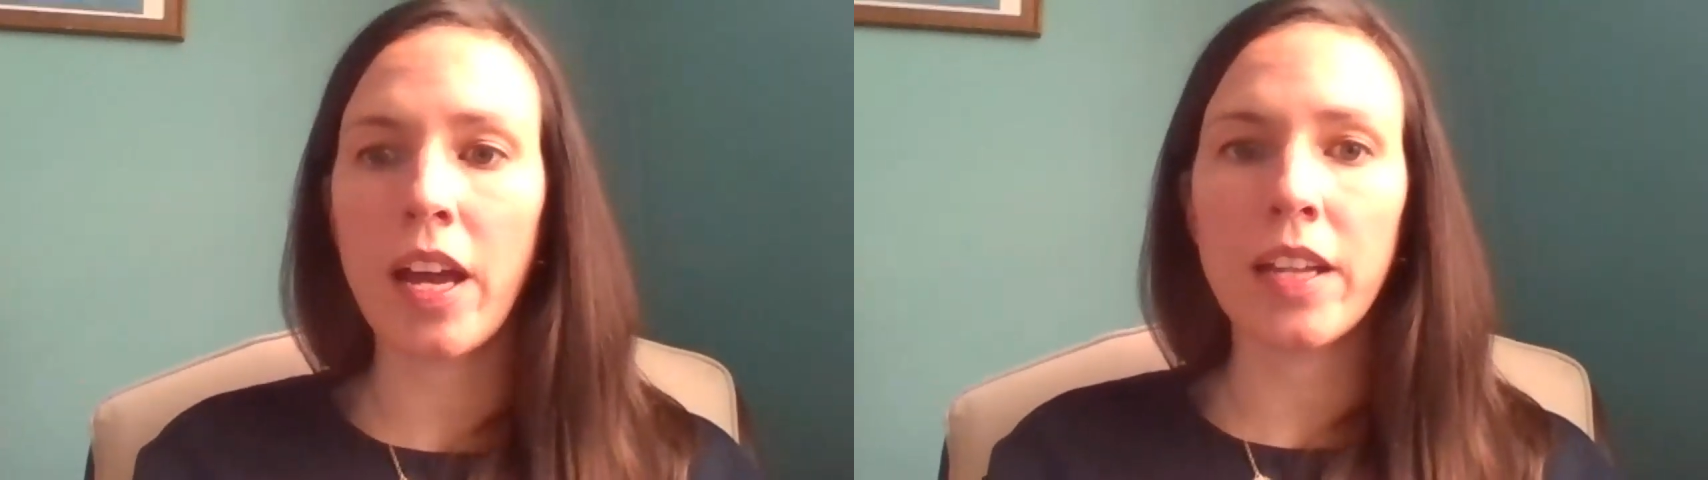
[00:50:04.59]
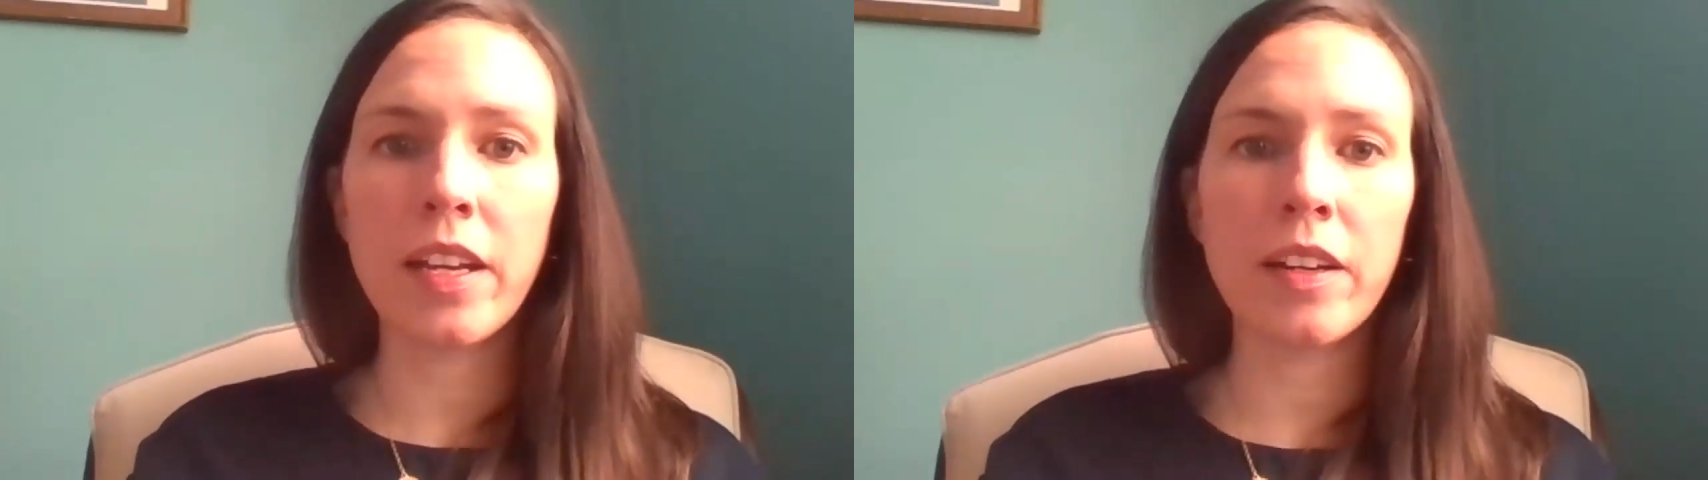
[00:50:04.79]

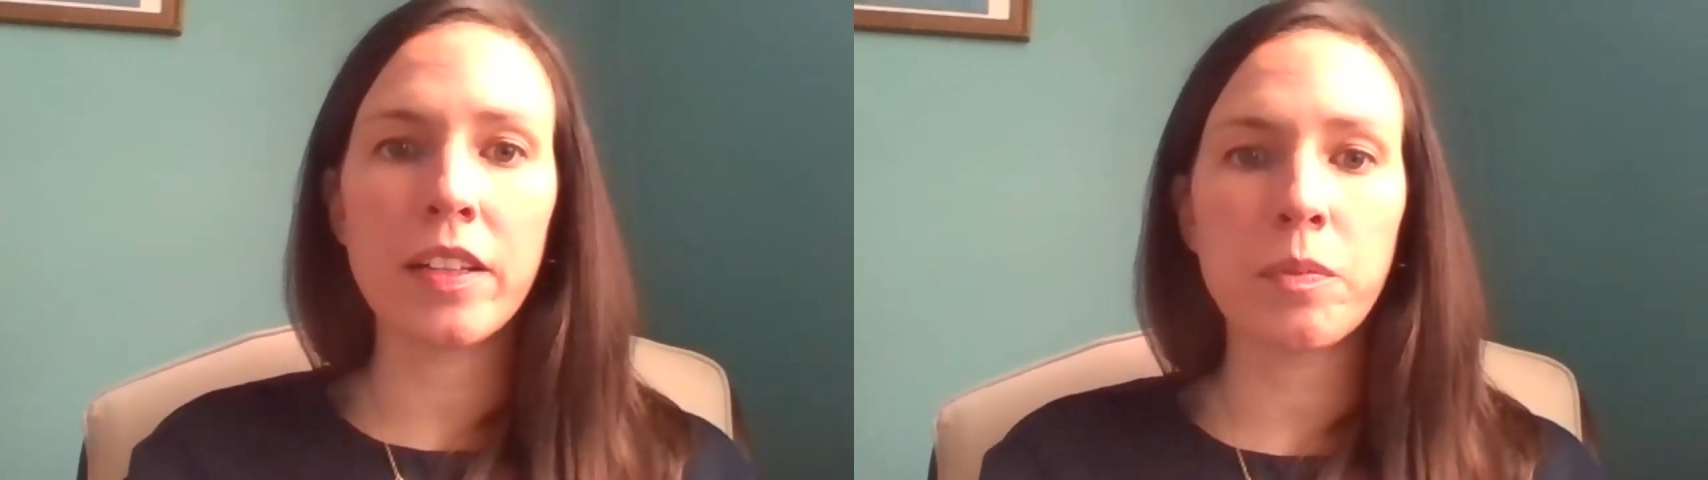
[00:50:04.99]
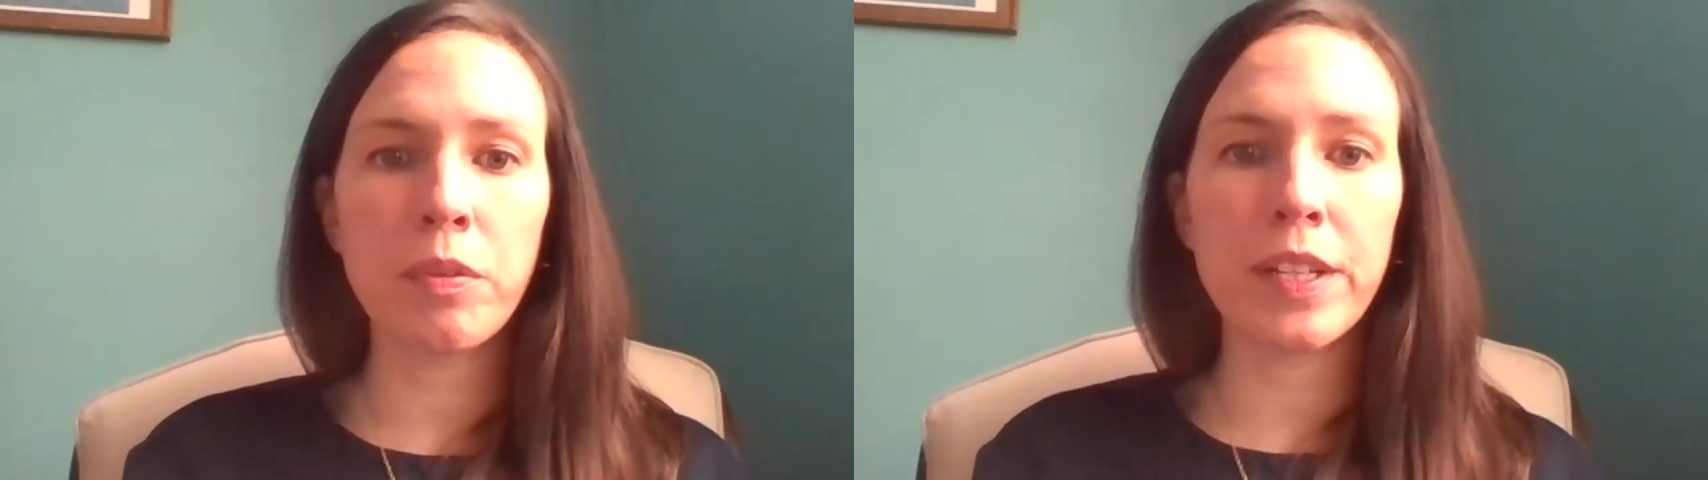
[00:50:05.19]
had here
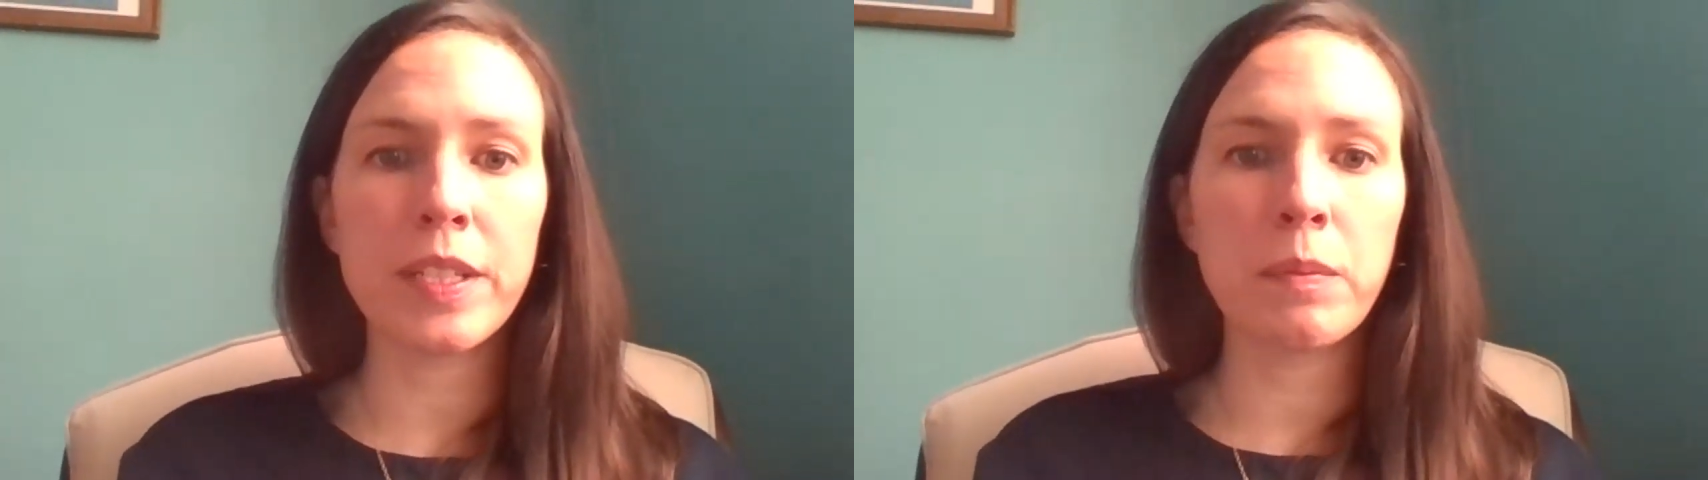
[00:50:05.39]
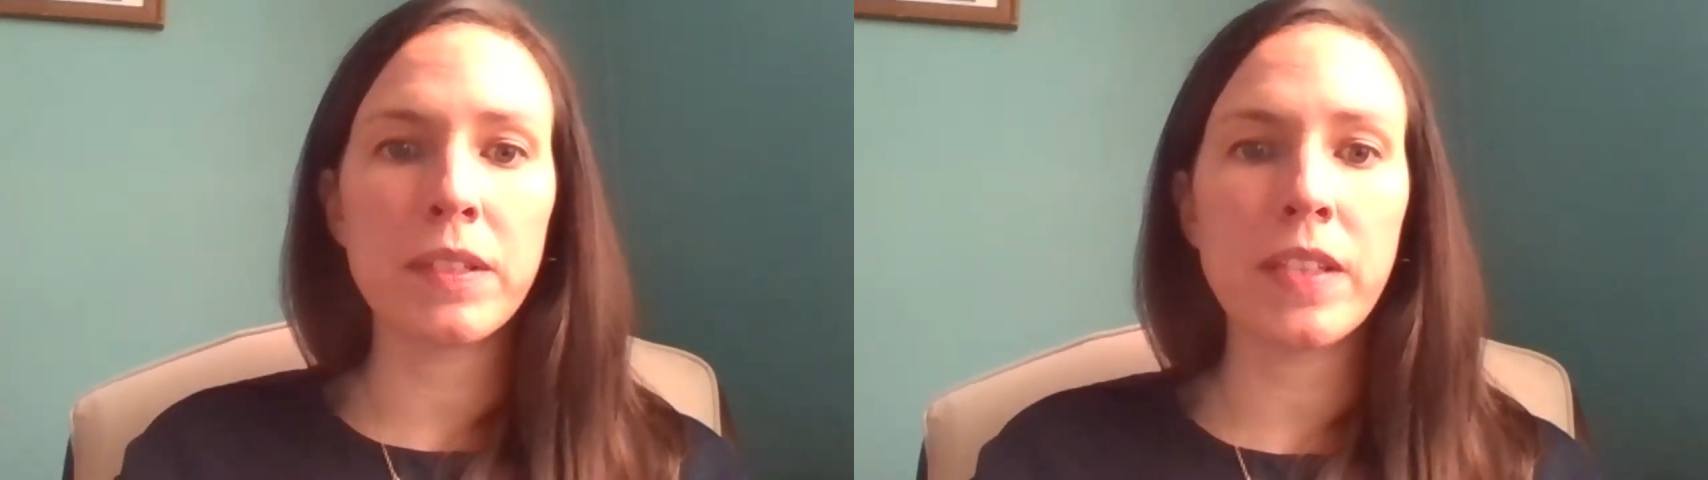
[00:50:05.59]
is
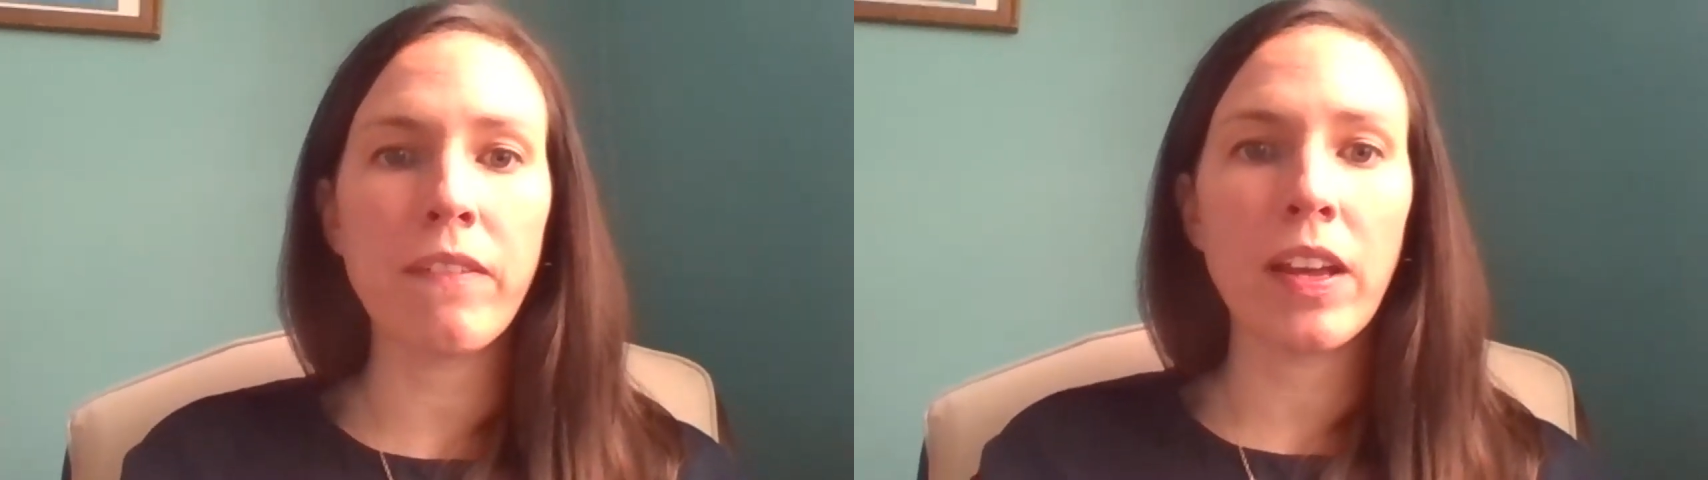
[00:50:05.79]
pretty specific,